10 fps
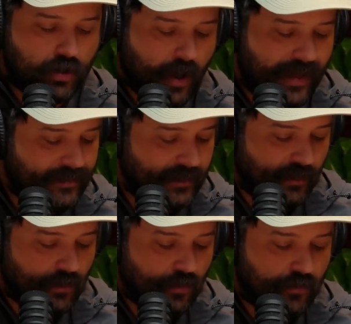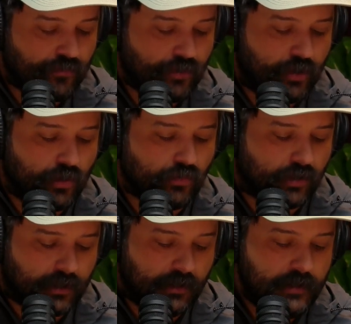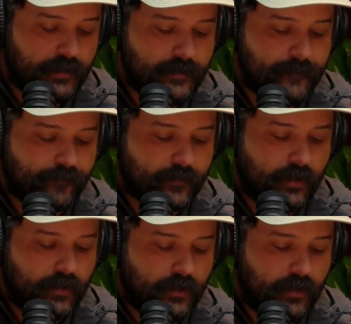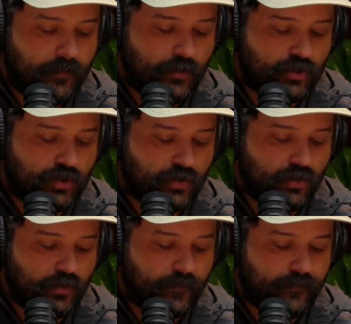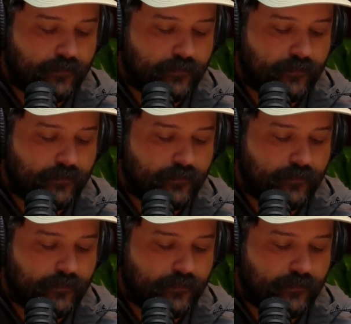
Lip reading: I think, or Rikook. I'm not sure.